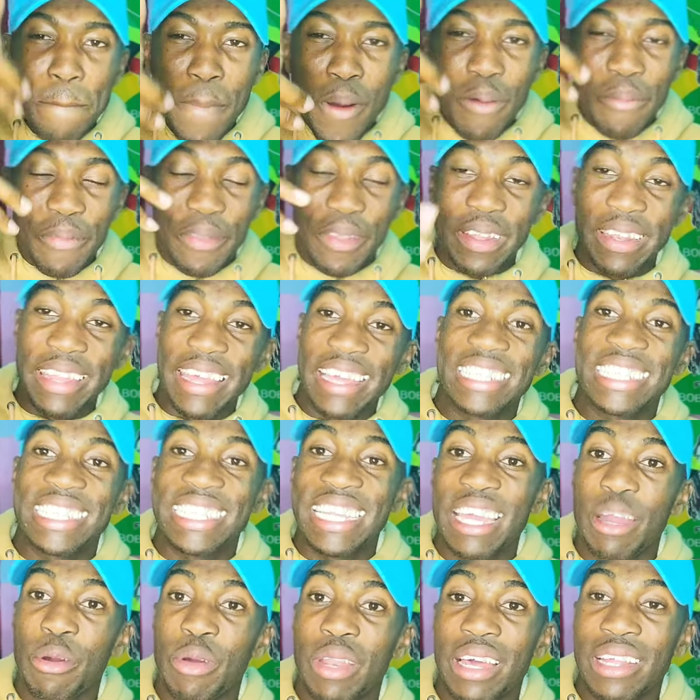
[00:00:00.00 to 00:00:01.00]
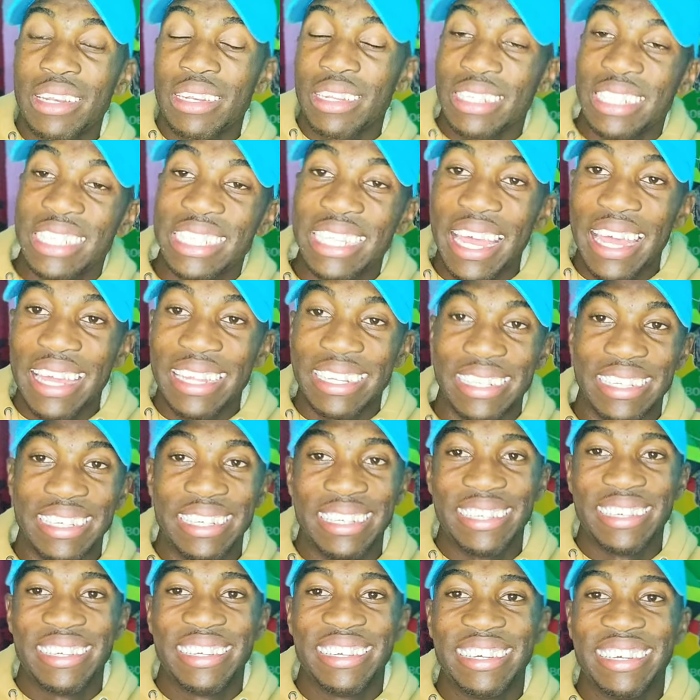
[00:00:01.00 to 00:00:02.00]
The next day I will understand
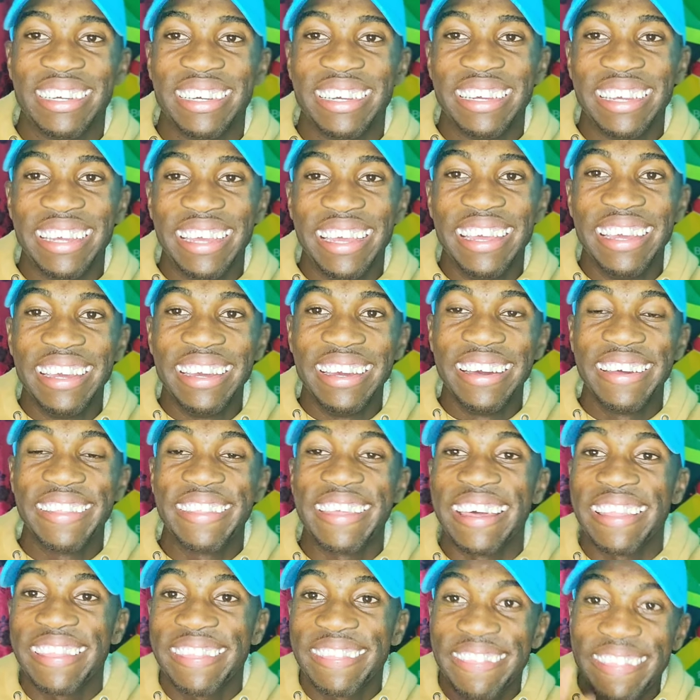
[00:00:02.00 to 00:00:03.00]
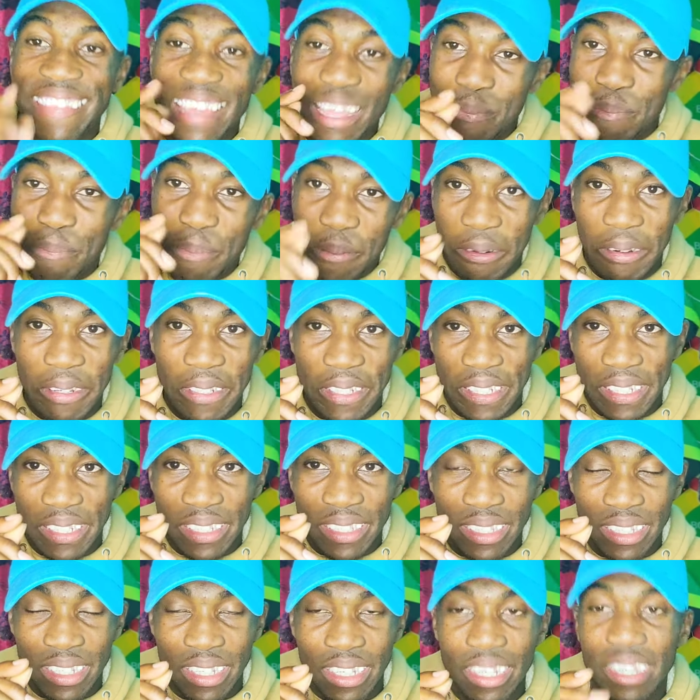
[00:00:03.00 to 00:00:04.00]
that
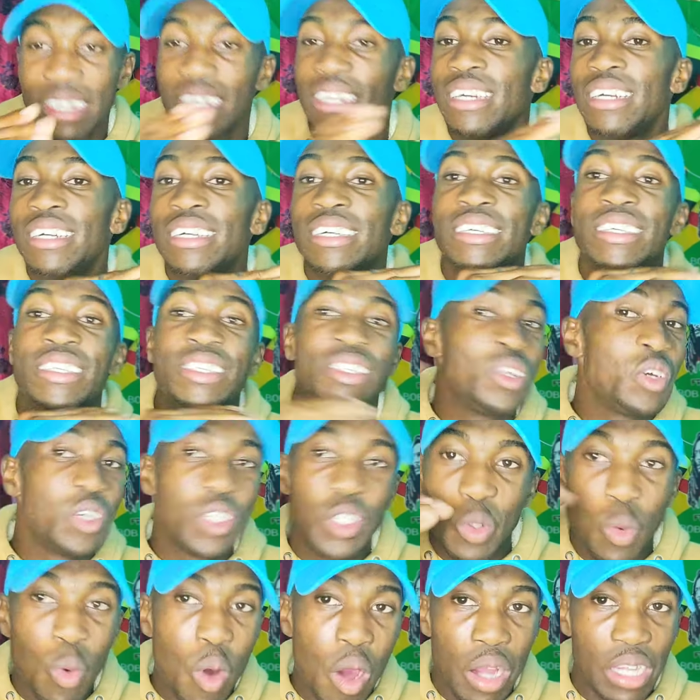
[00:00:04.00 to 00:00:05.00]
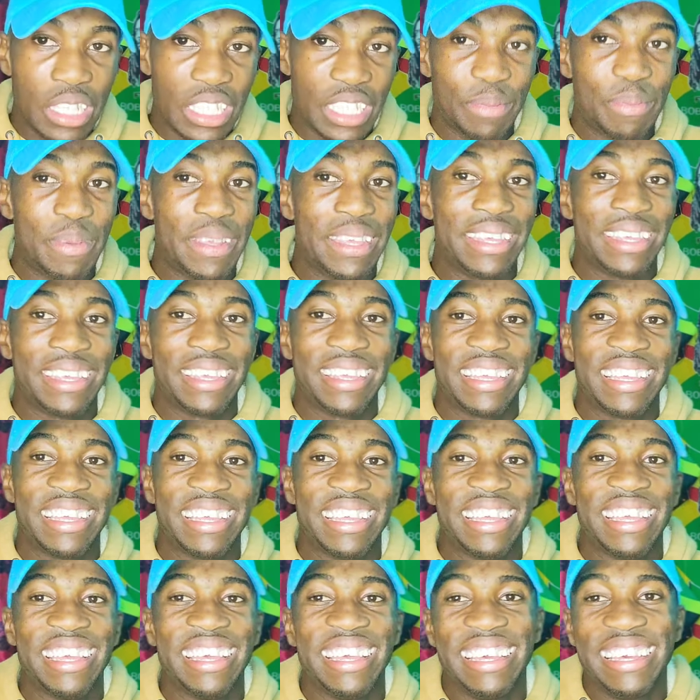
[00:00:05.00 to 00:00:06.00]
person doesn't want me,
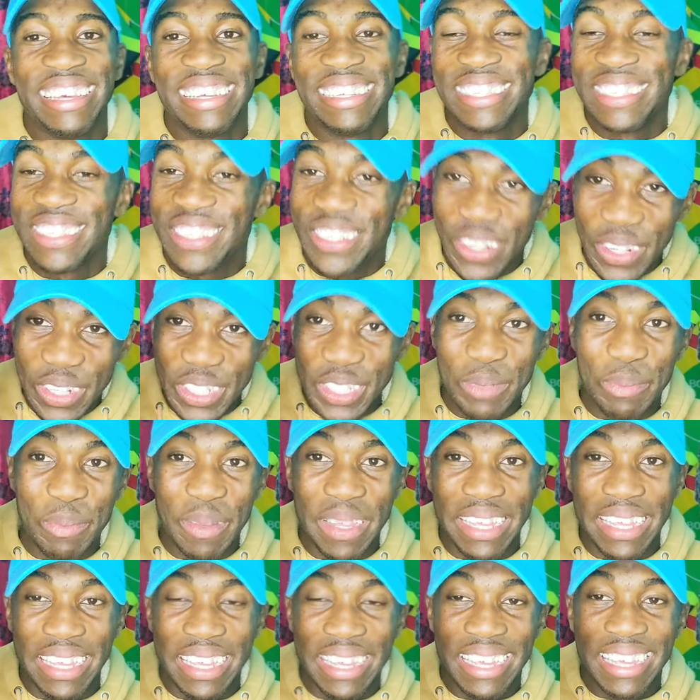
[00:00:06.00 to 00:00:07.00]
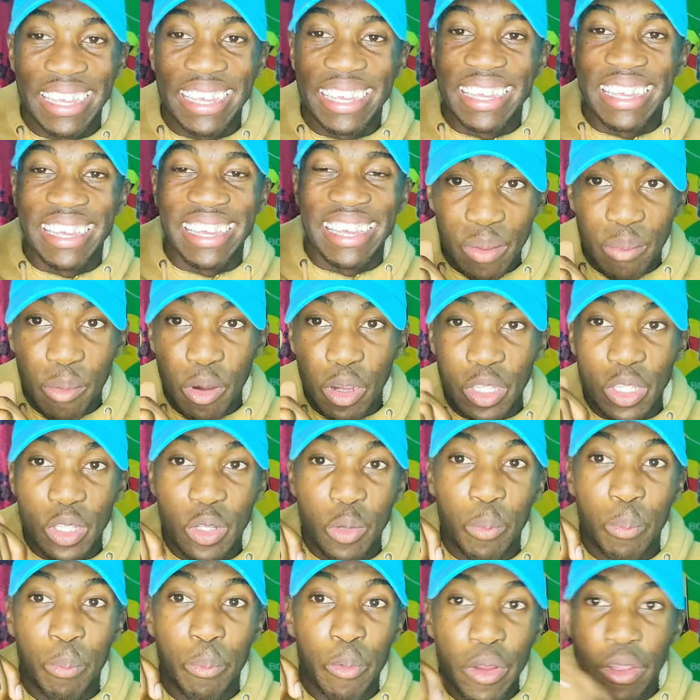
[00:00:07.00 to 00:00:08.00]
trust me. But
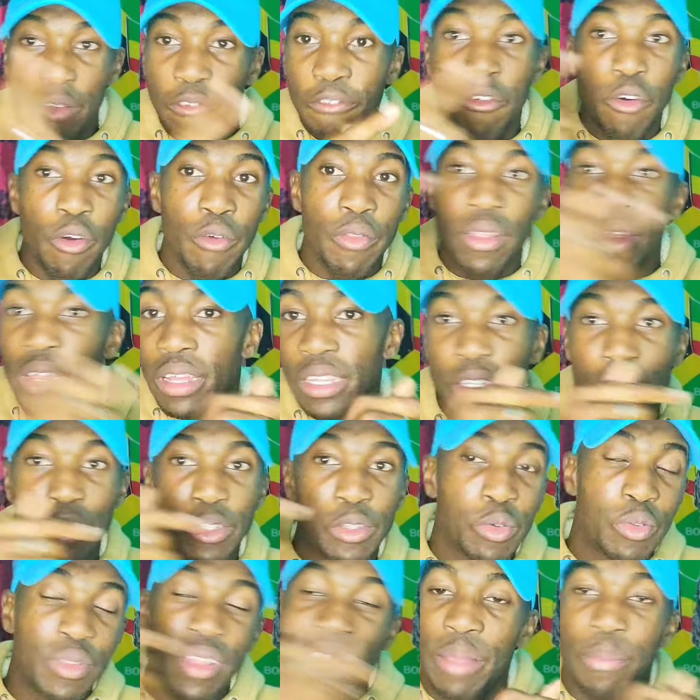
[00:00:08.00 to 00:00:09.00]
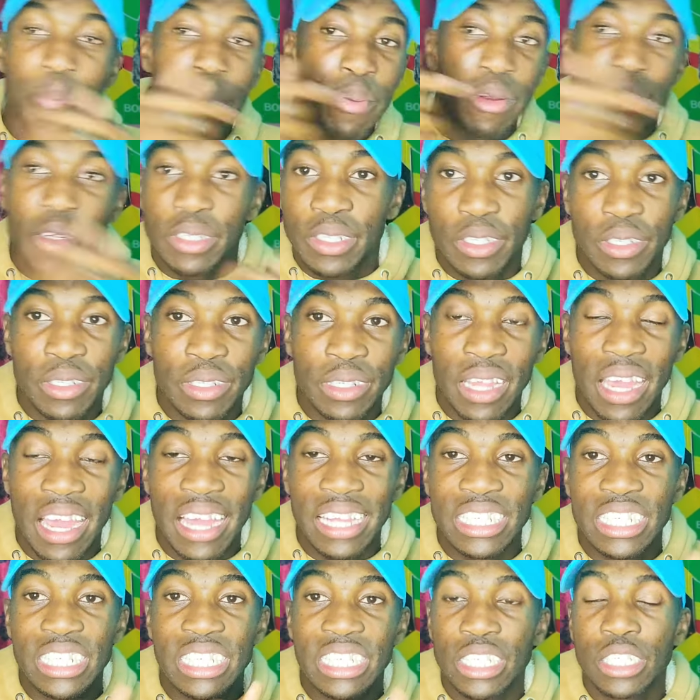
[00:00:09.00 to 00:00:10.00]
to bring forth the letter to that person
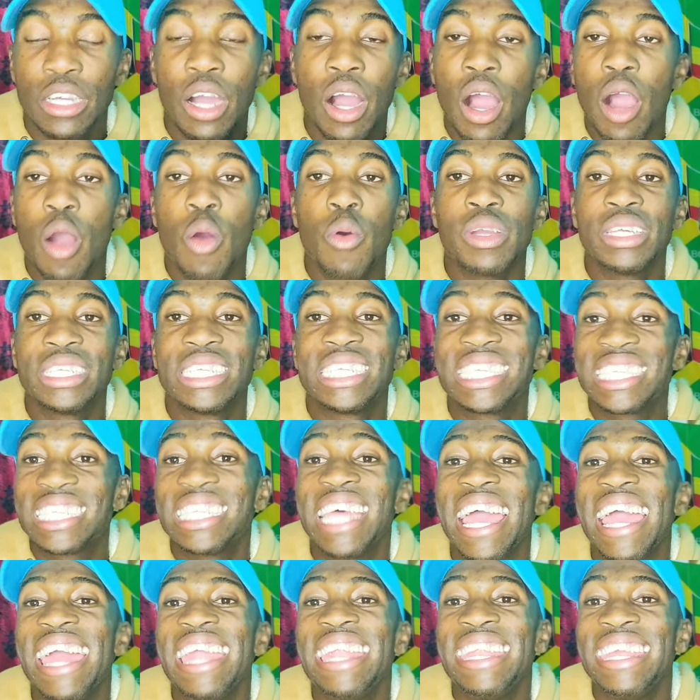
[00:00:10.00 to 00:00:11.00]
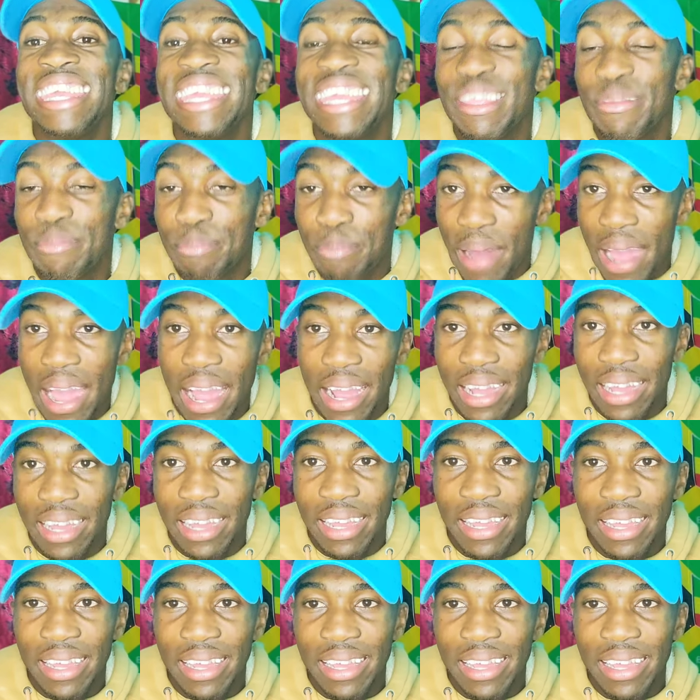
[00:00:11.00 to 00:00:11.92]
and she's always sending it back,